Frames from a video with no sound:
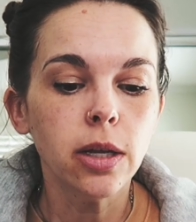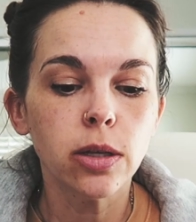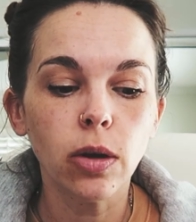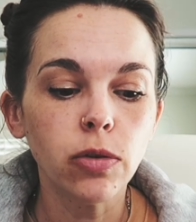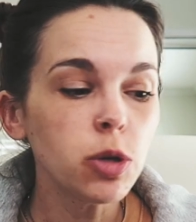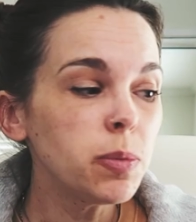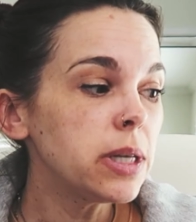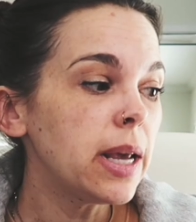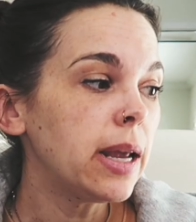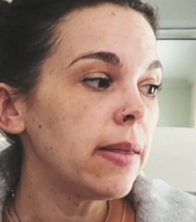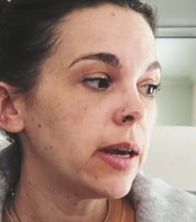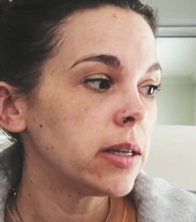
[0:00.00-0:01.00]
So I've just been
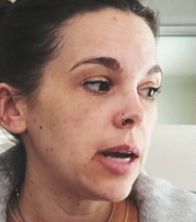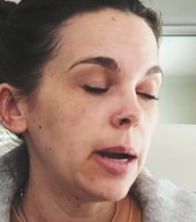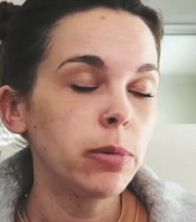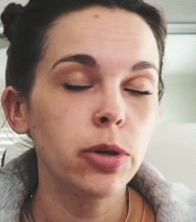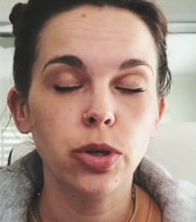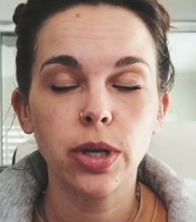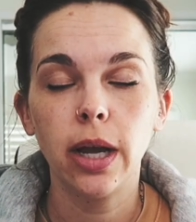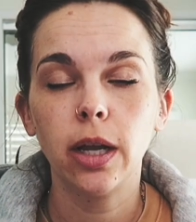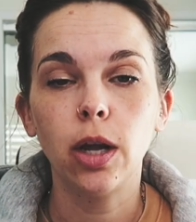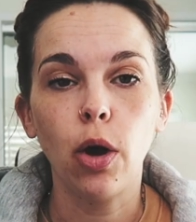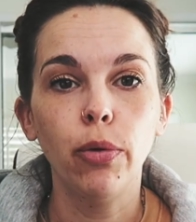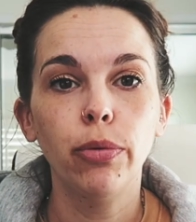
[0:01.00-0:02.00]
taking that time to just kind
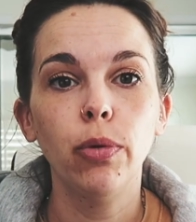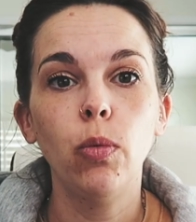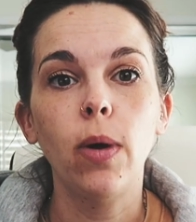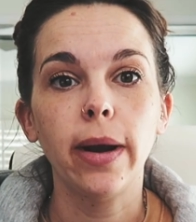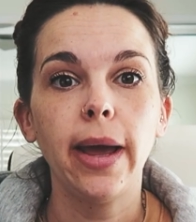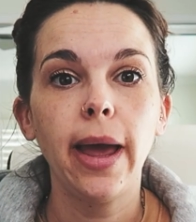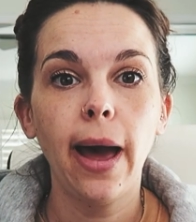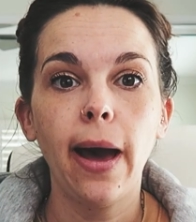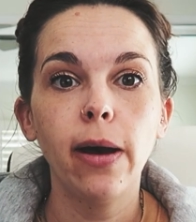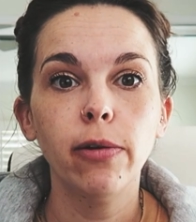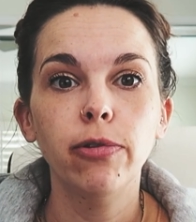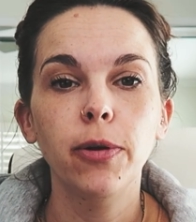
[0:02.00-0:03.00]
of go through what I
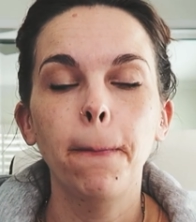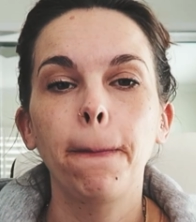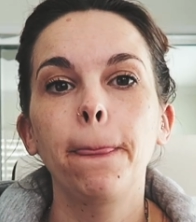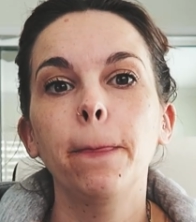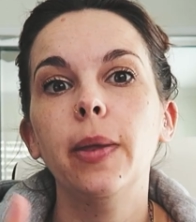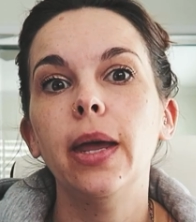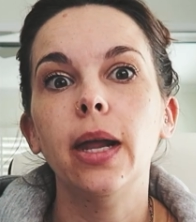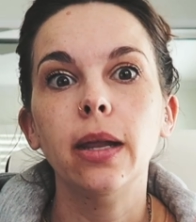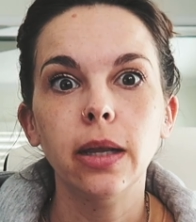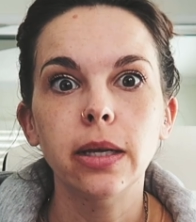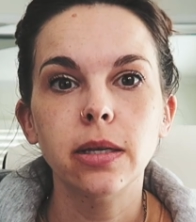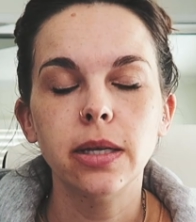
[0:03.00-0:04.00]
have, get
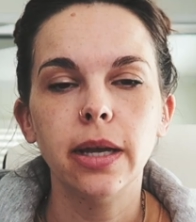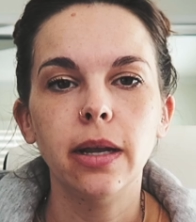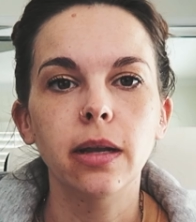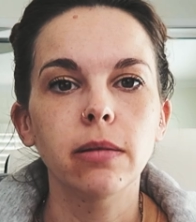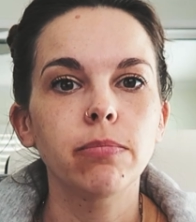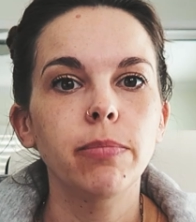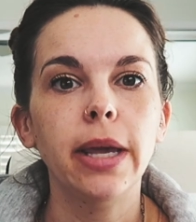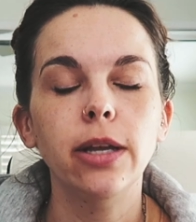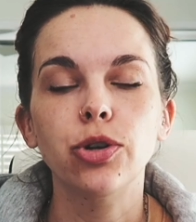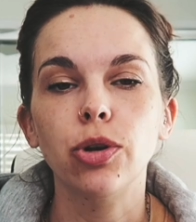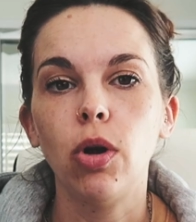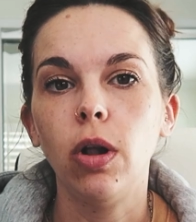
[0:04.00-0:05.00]
it listed, making
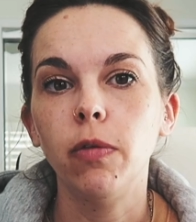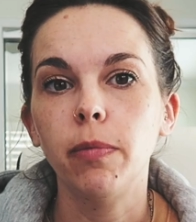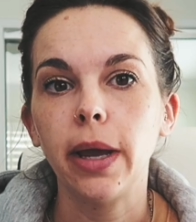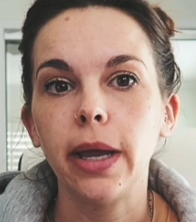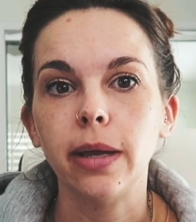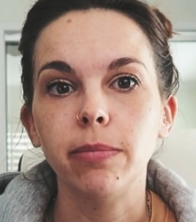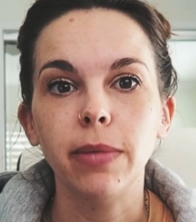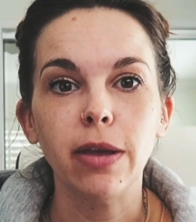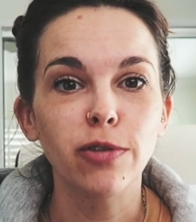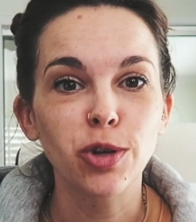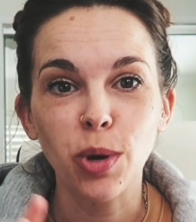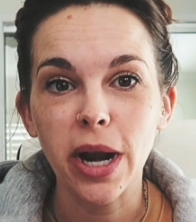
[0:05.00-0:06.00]
sure all of my
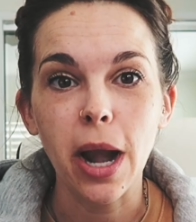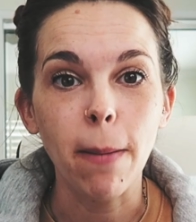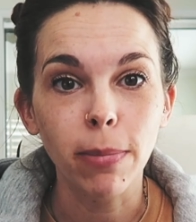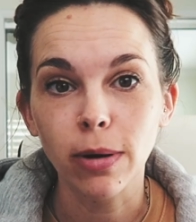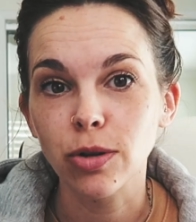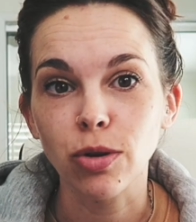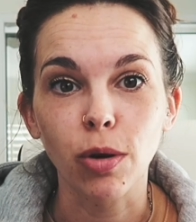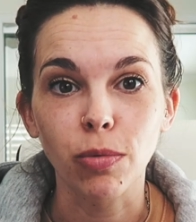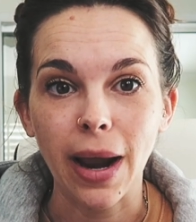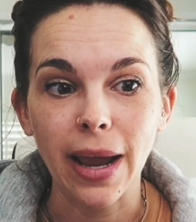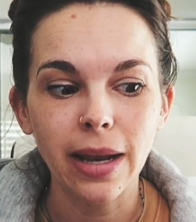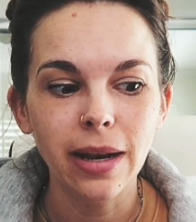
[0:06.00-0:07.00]
inventory numbers are
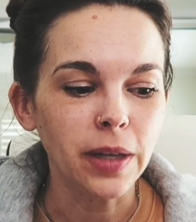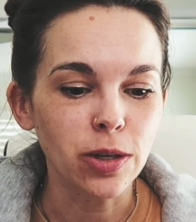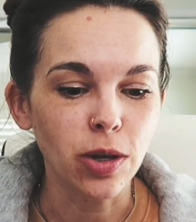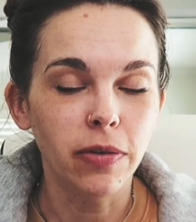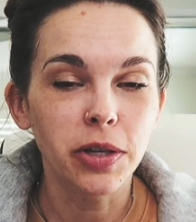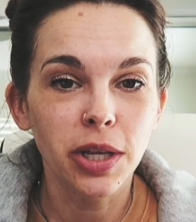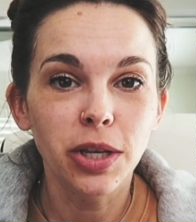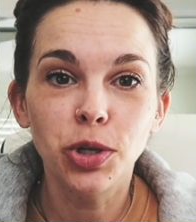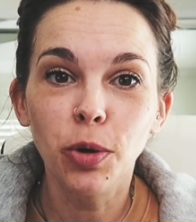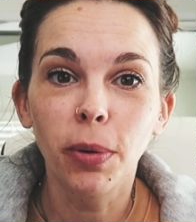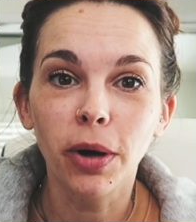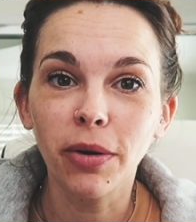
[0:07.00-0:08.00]
right. That's obviously
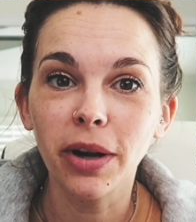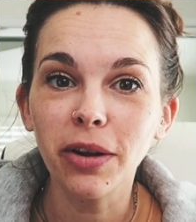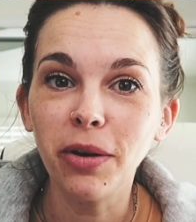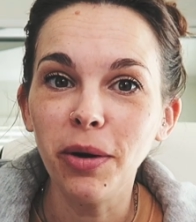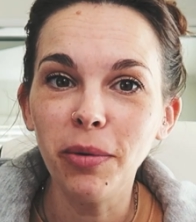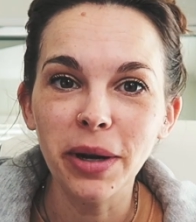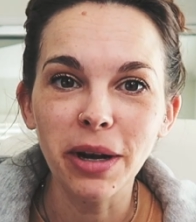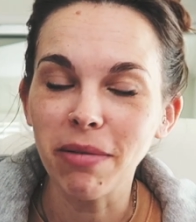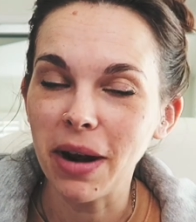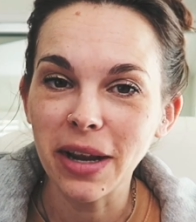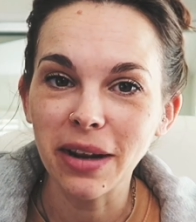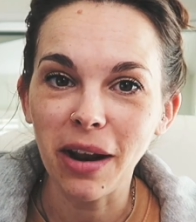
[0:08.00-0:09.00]
super critical when you're
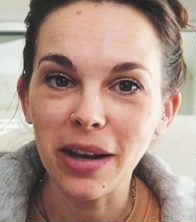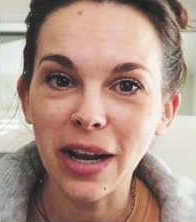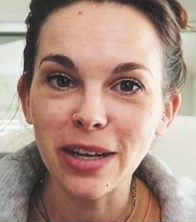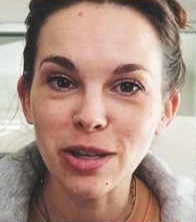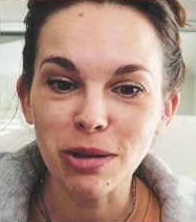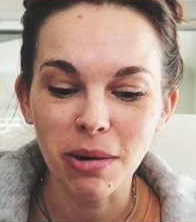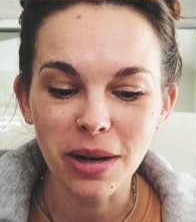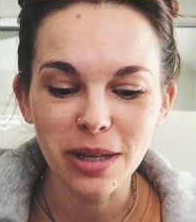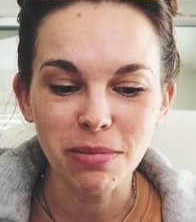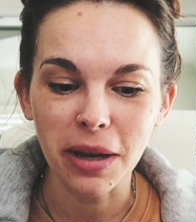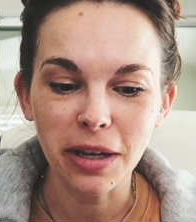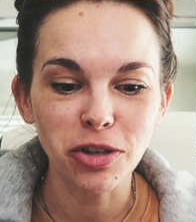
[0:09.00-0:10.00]
running an online store,
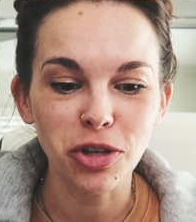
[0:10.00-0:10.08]
is making